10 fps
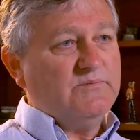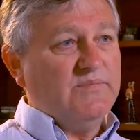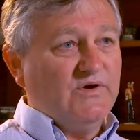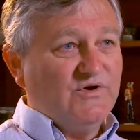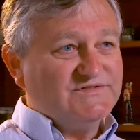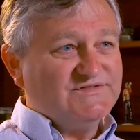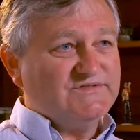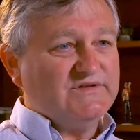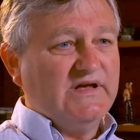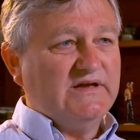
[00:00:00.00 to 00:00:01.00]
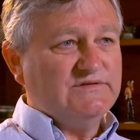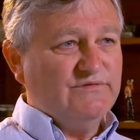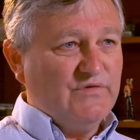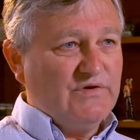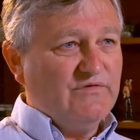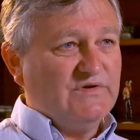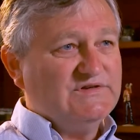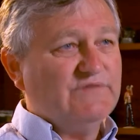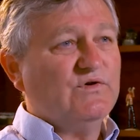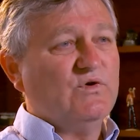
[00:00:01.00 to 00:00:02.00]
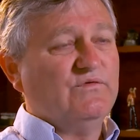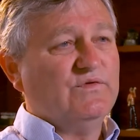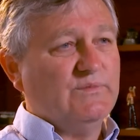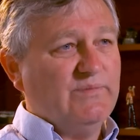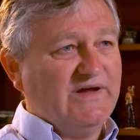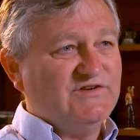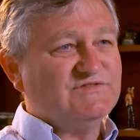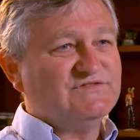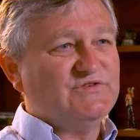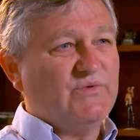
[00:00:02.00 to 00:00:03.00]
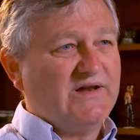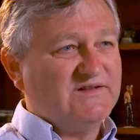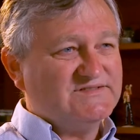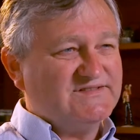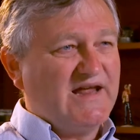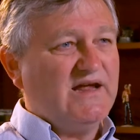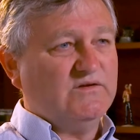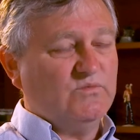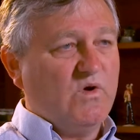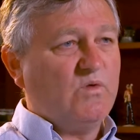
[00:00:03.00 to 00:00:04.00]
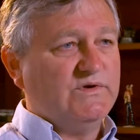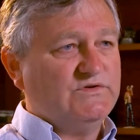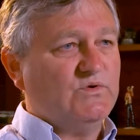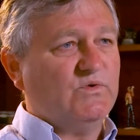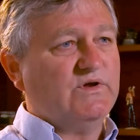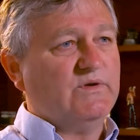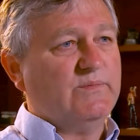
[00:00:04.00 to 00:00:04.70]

because it is very, very difficult for the patients to understand what we're talking